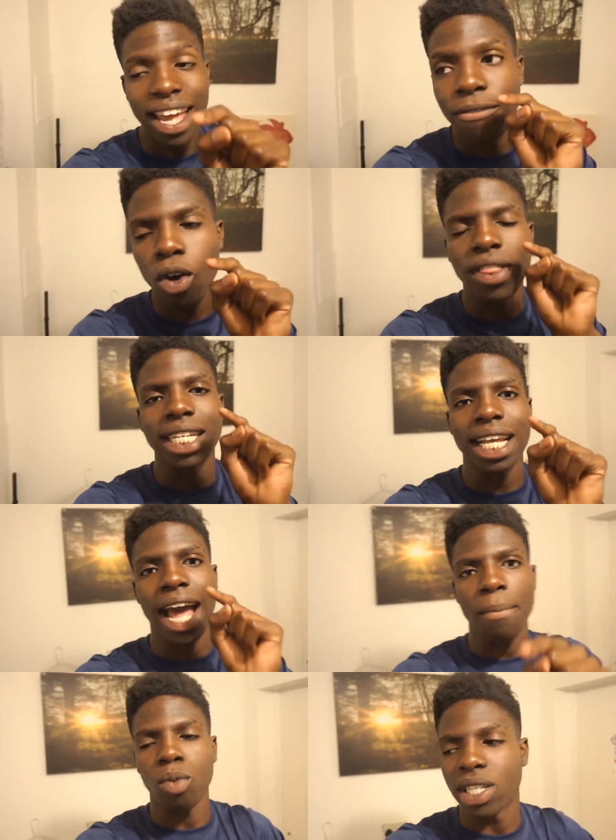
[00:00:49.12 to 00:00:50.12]
they've got this
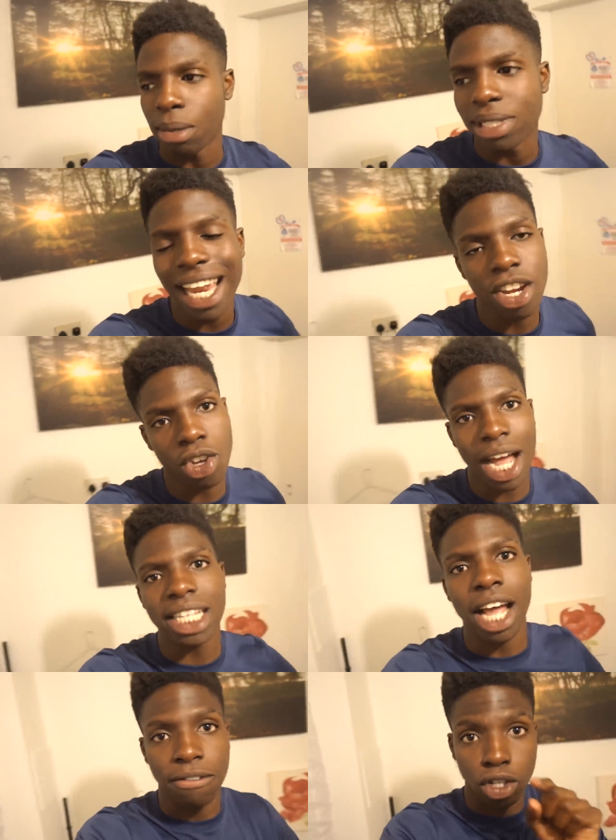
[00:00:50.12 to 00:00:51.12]
app which I'm telling you
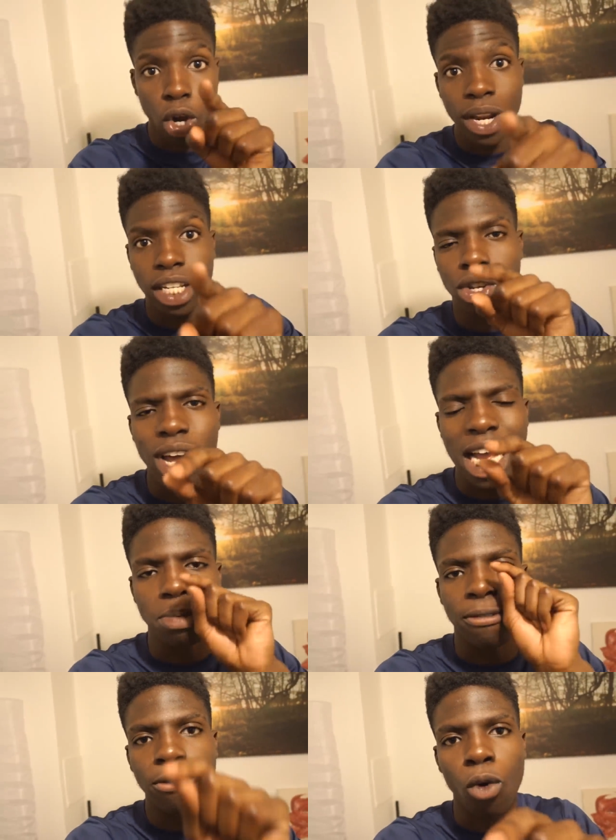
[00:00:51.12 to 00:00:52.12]
guys, I've showed it to you guys
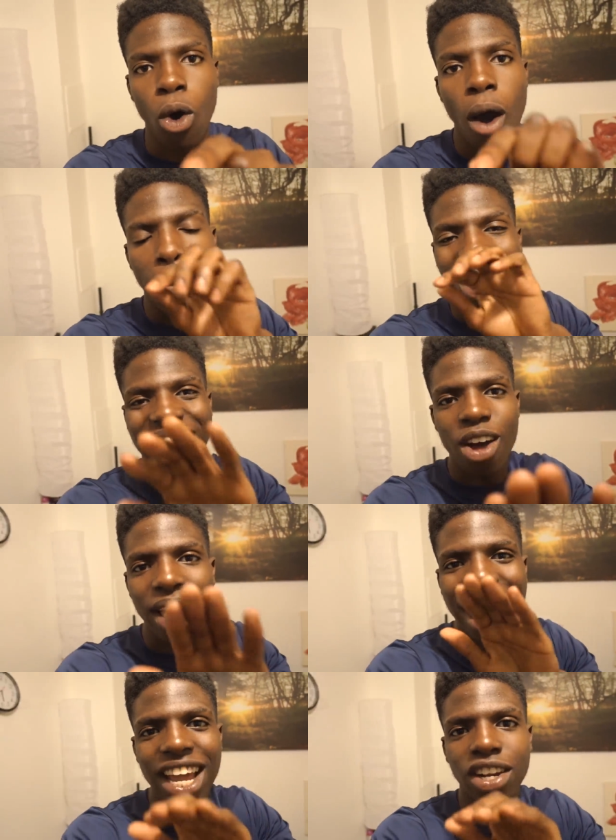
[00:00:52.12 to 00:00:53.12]
before, but now
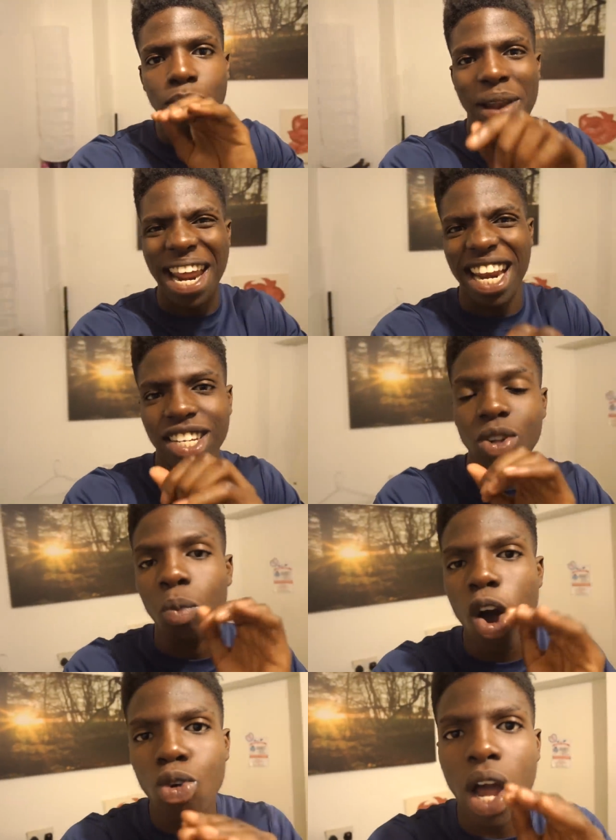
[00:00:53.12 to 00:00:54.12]
that England's playing against the
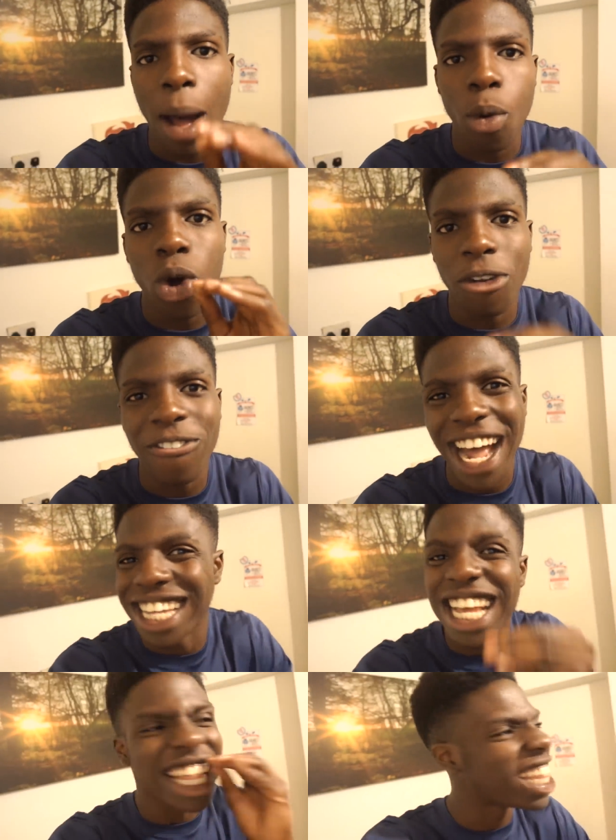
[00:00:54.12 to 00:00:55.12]
World Cup
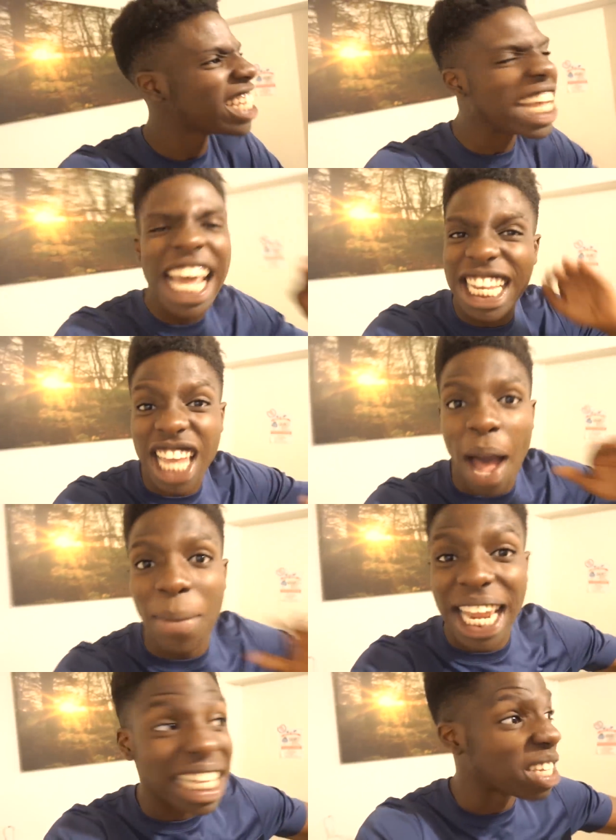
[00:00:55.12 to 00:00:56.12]
qualifiers, this is
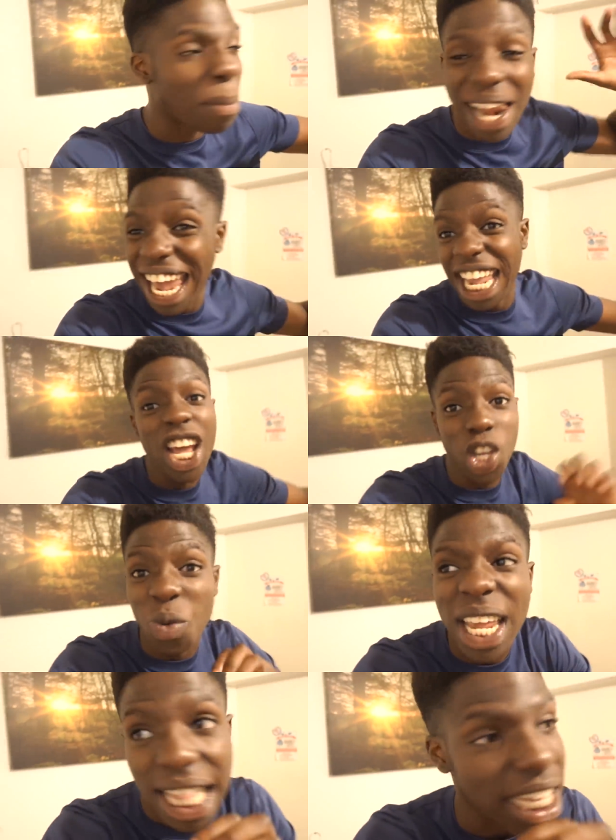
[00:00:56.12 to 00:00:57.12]
coming into play.
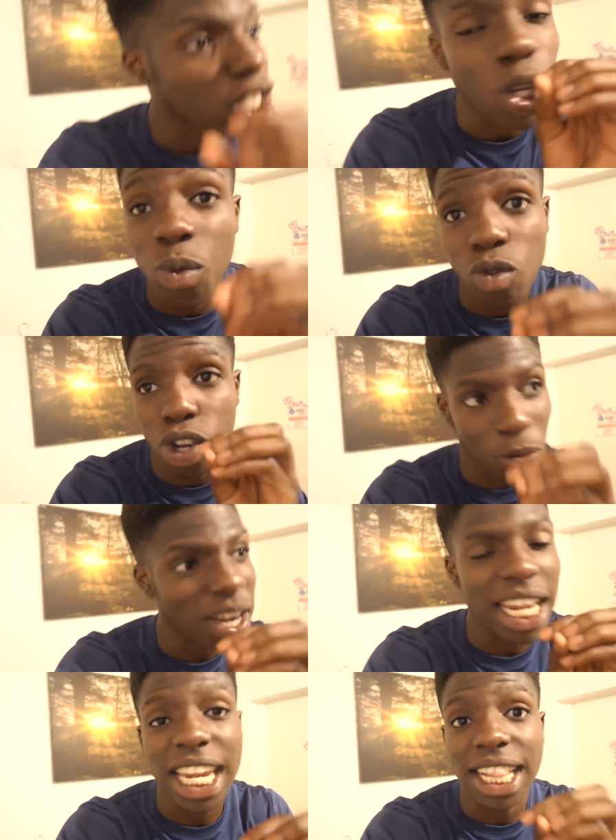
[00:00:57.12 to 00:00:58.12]
You need this. You you
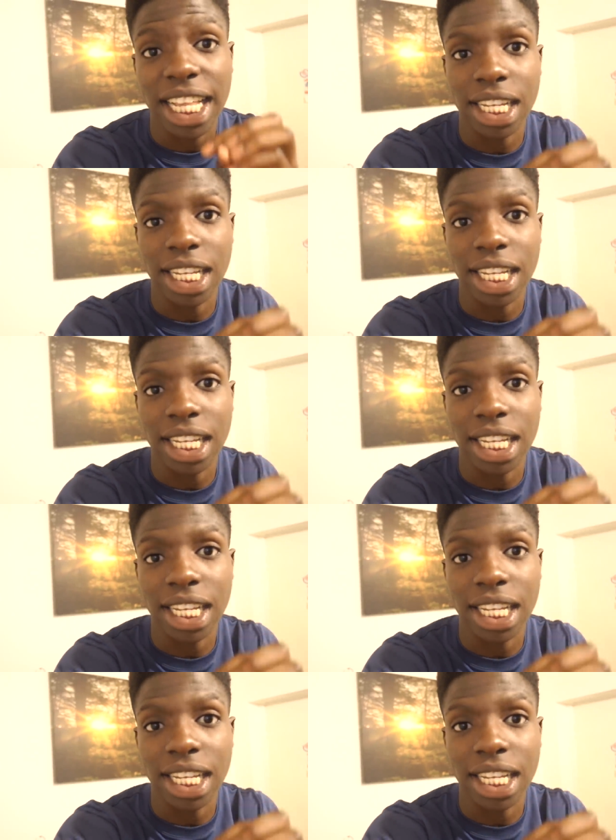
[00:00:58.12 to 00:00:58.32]
really need